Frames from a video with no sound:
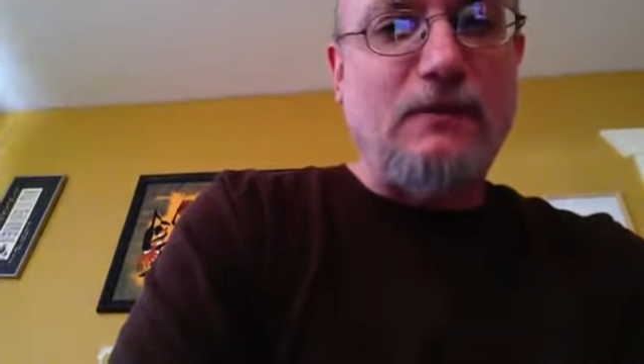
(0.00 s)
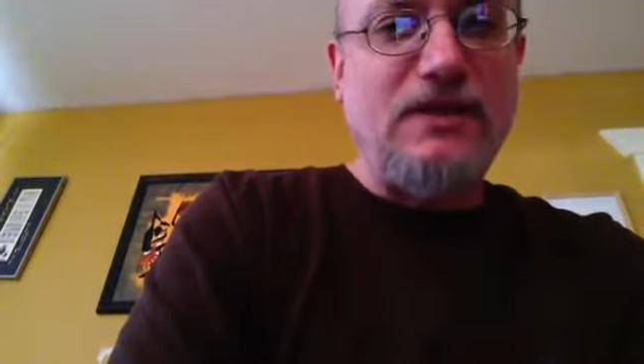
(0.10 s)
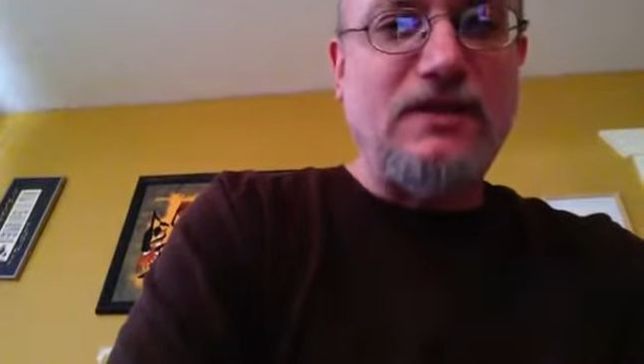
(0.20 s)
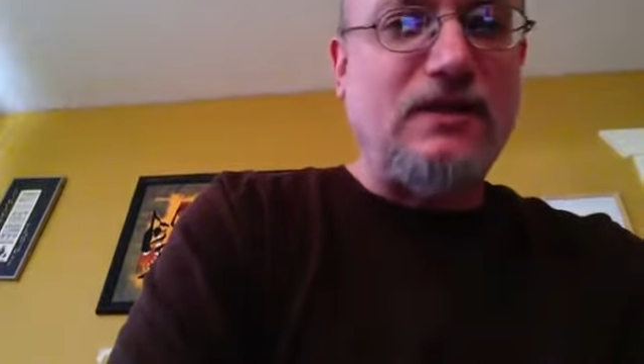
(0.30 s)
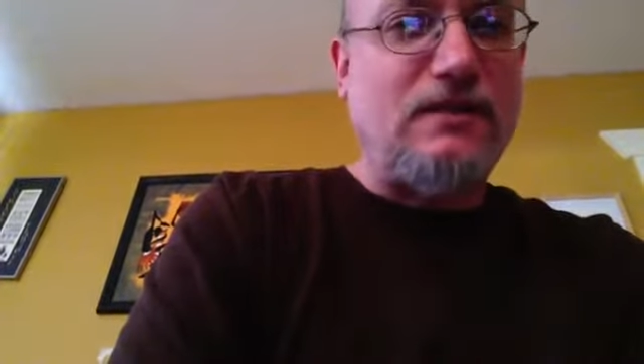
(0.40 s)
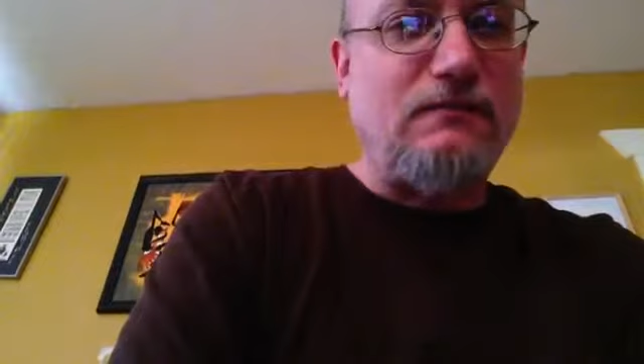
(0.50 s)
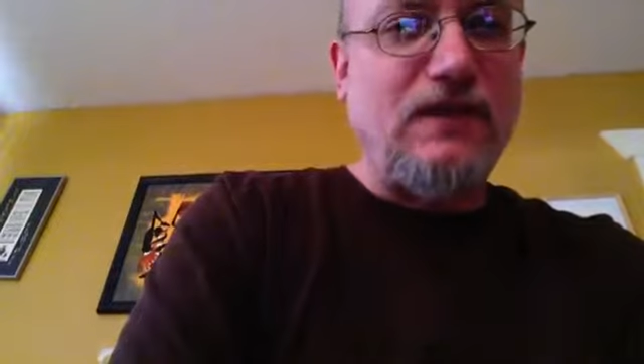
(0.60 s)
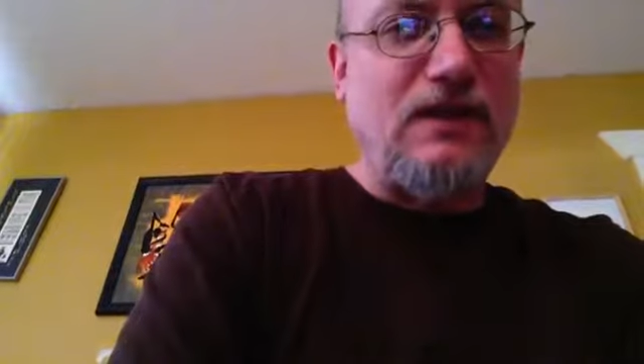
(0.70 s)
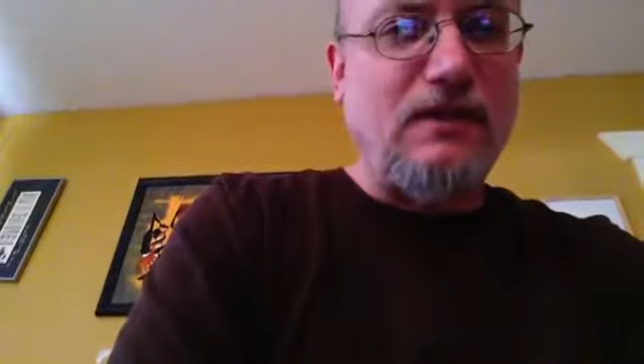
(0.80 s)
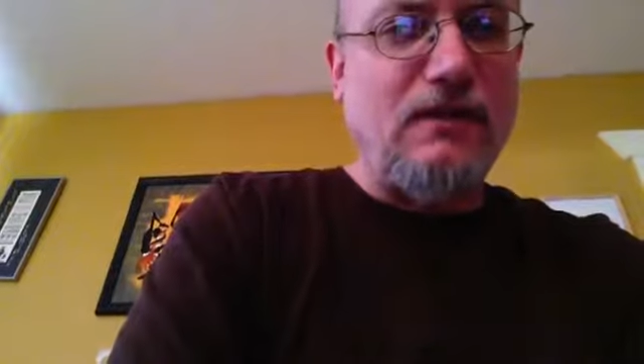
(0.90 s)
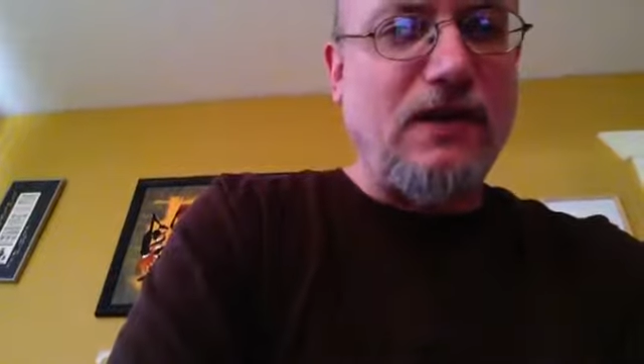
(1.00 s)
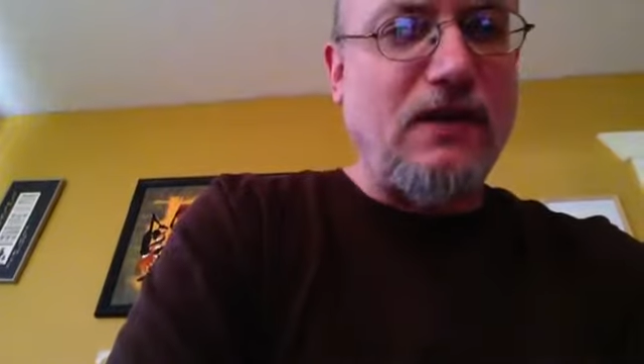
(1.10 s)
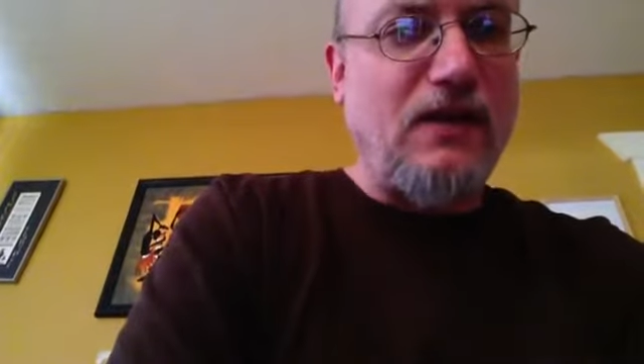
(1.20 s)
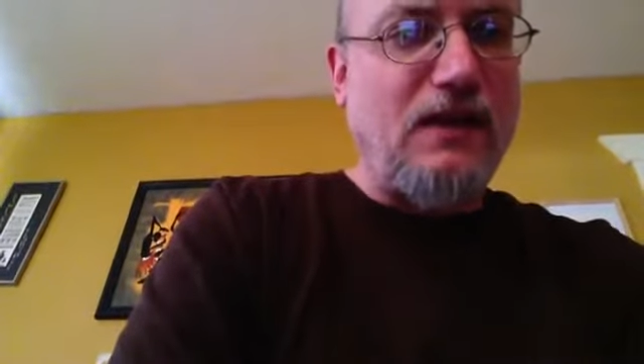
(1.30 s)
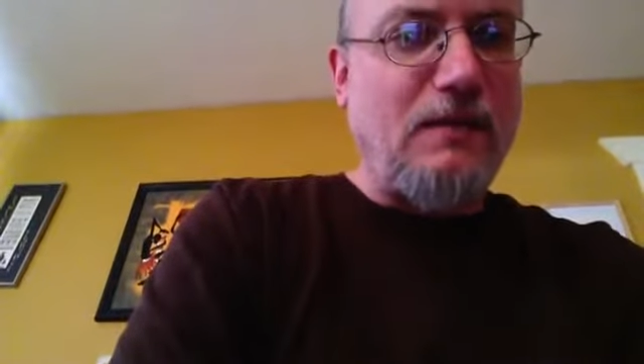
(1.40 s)
which is just a reoccurring
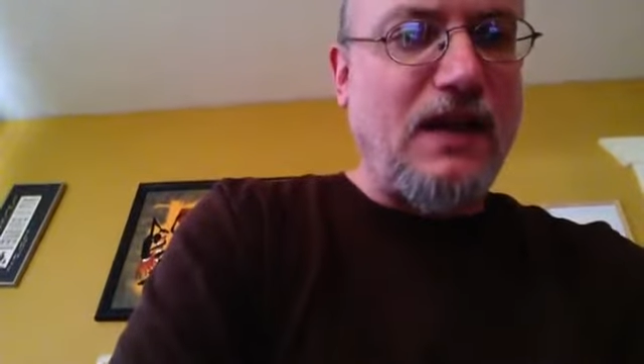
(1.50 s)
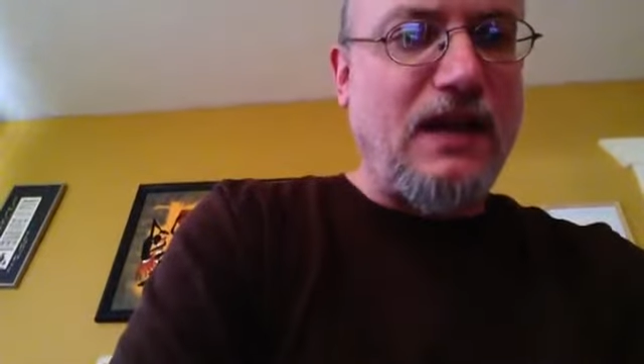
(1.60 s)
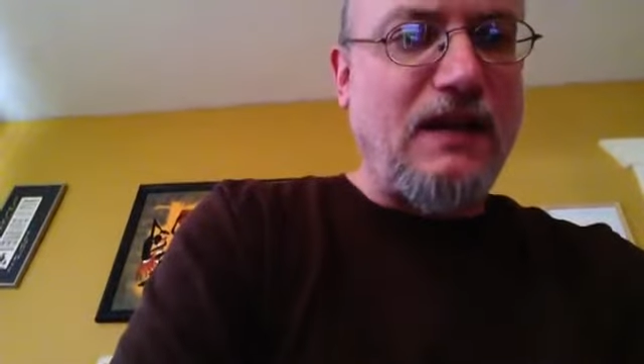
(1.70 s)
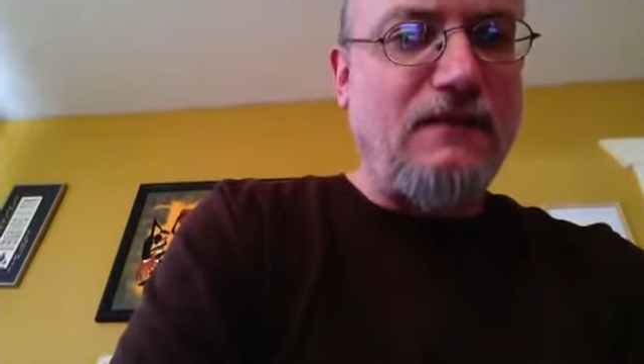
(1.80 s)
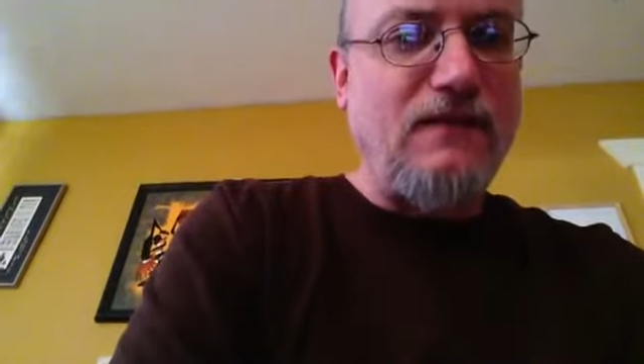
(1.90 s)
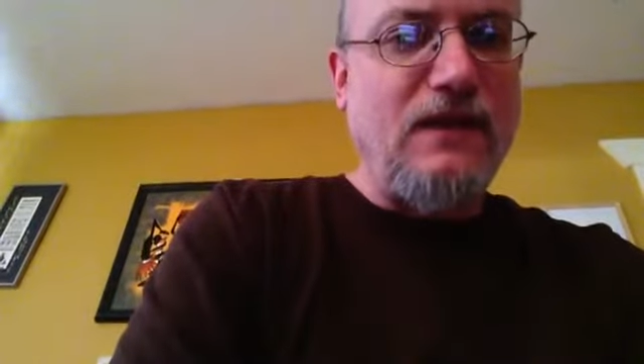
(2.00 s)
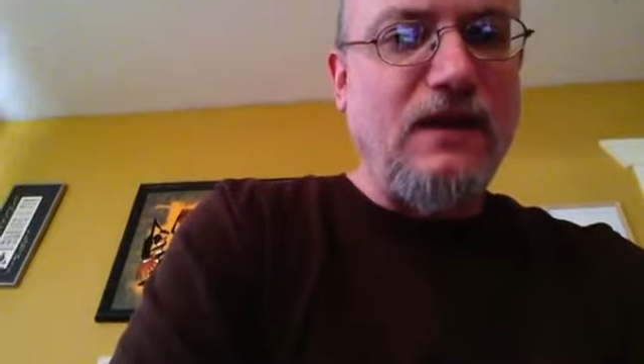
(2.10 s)
thing in my life.